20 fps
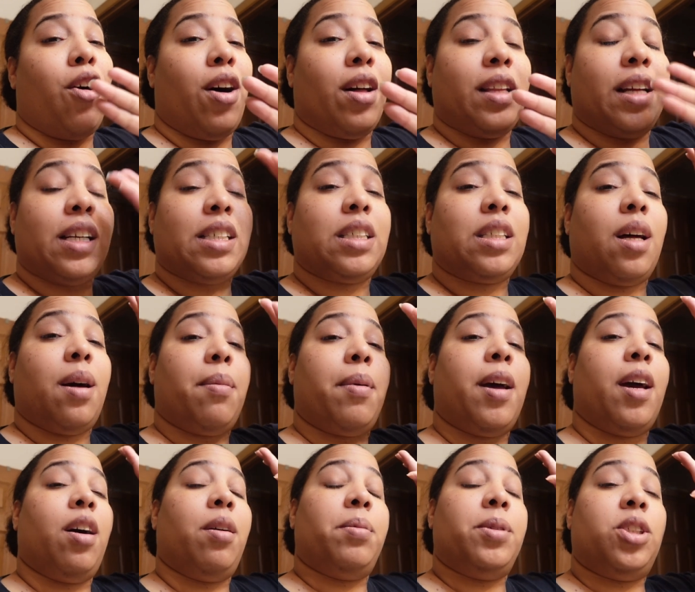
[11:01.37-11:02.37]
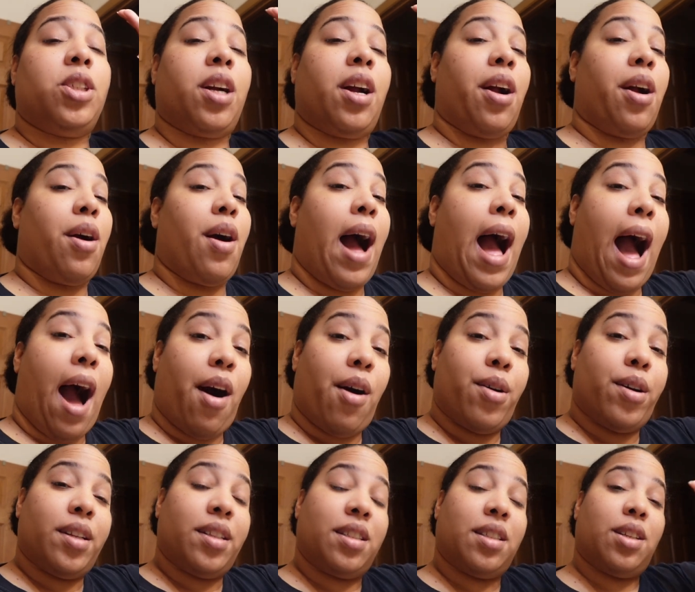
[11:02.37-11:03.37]
all that stuff helps your girl
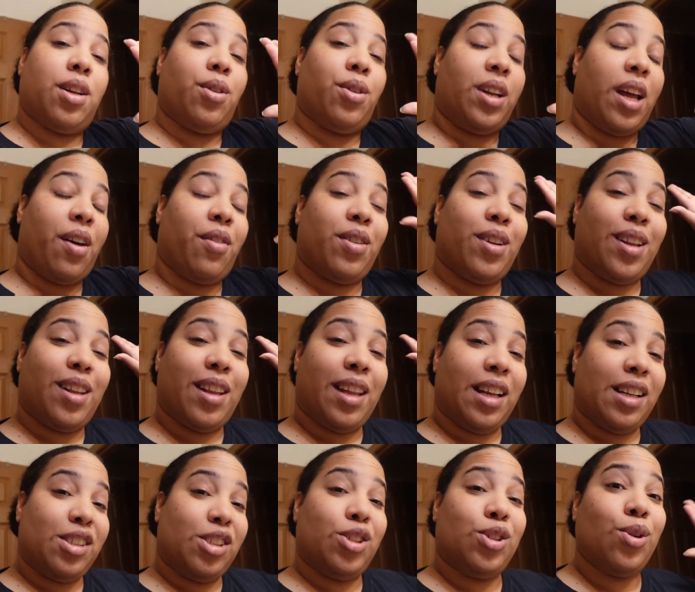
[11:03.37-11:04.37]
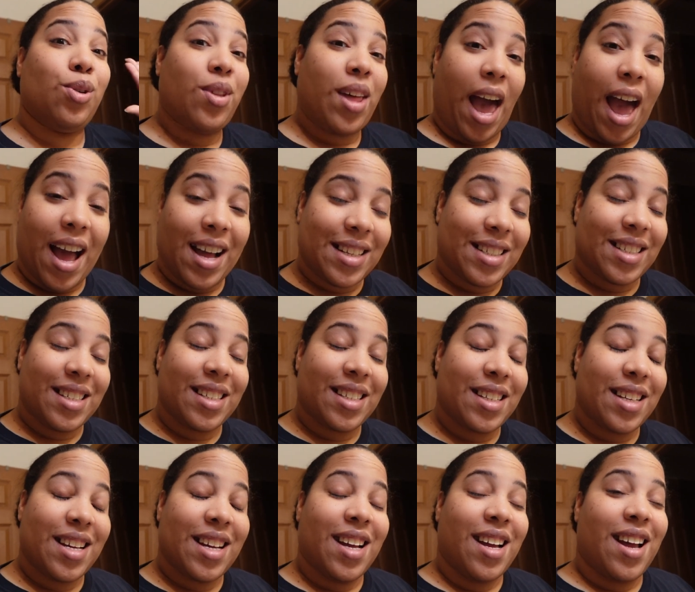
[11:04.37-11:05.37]
out. So definitely do that.
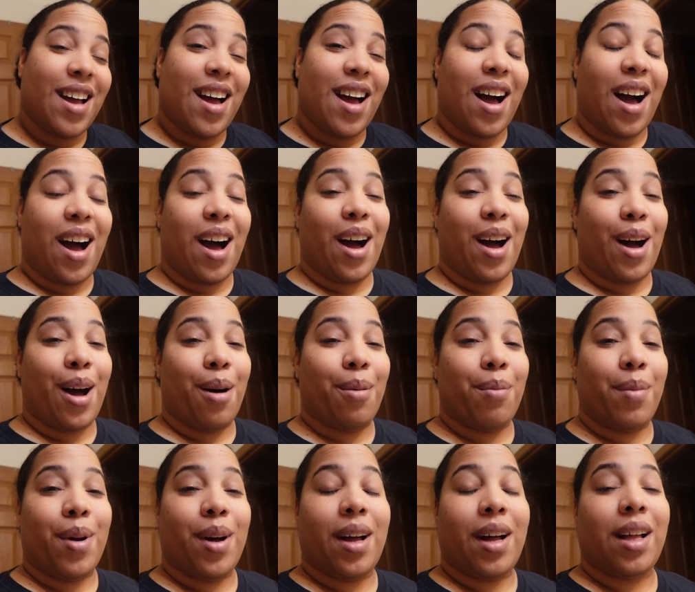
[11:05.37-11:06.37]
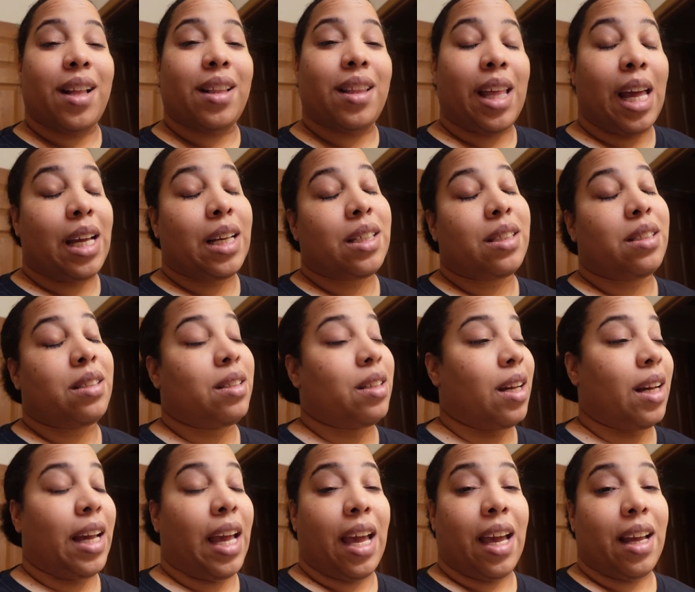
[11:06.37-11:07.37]
Um, thanks
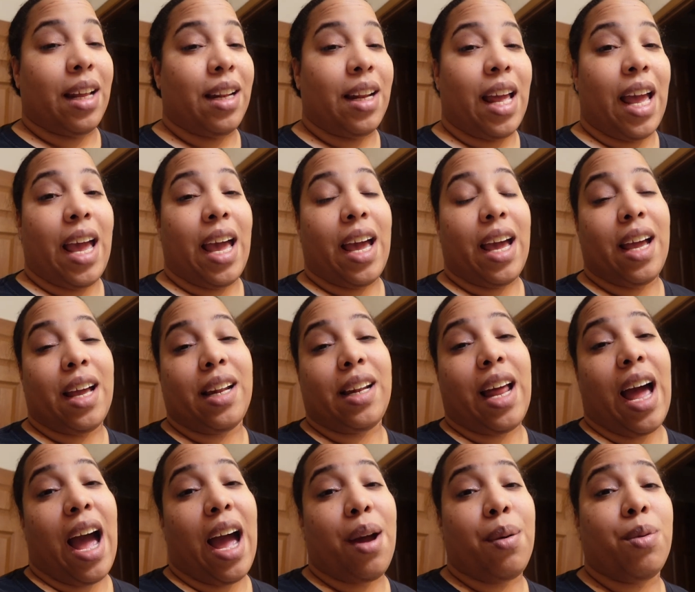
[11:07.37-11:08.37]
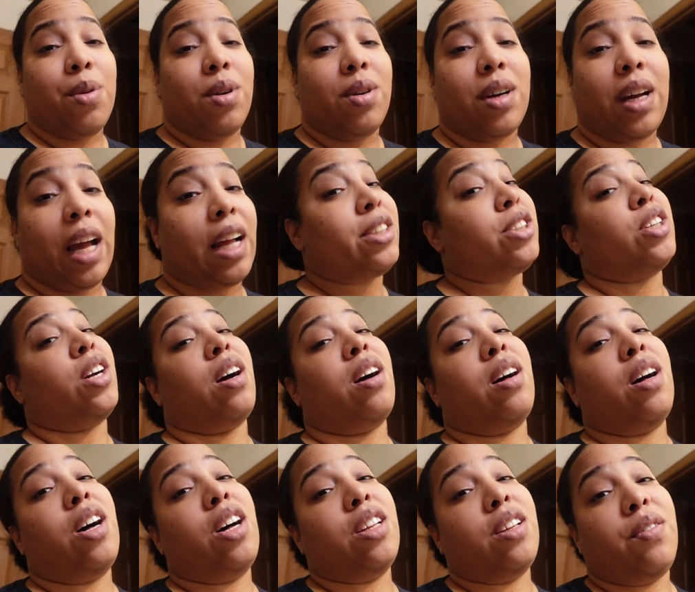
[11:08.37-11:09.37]
again, and I will catch
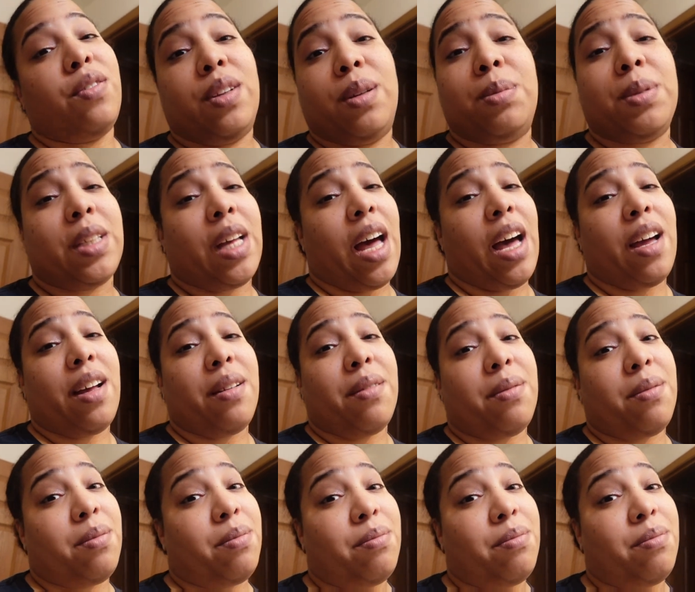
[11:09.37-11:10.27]
y'all on the flip side.